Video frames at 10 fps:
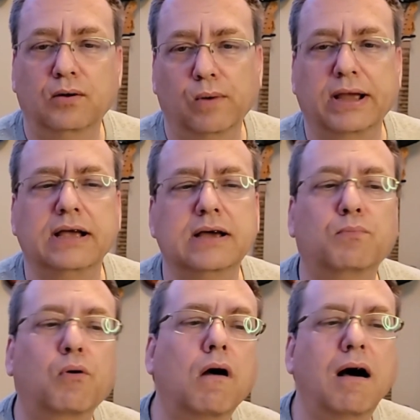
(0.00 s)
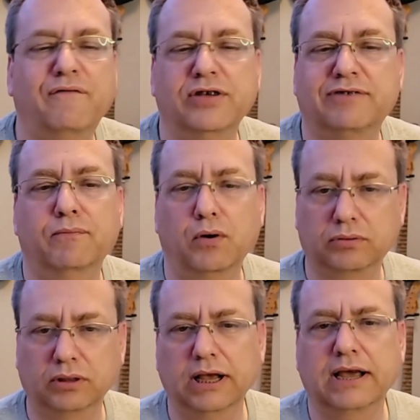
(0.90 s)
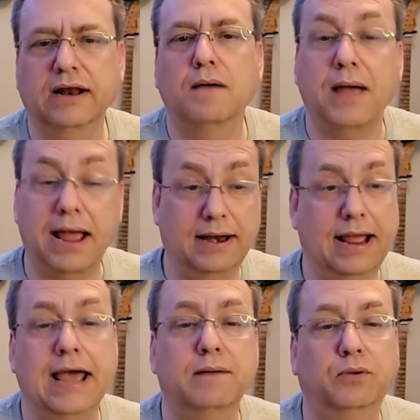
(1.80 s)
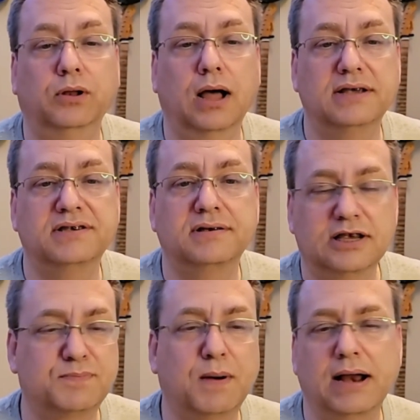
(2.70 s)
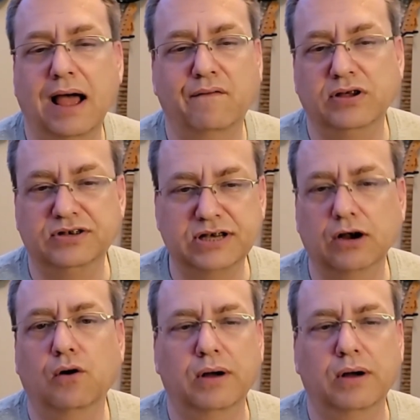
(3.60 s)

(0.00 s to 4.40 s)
raking in profits from both Lick It Up and Animalize, despite having zero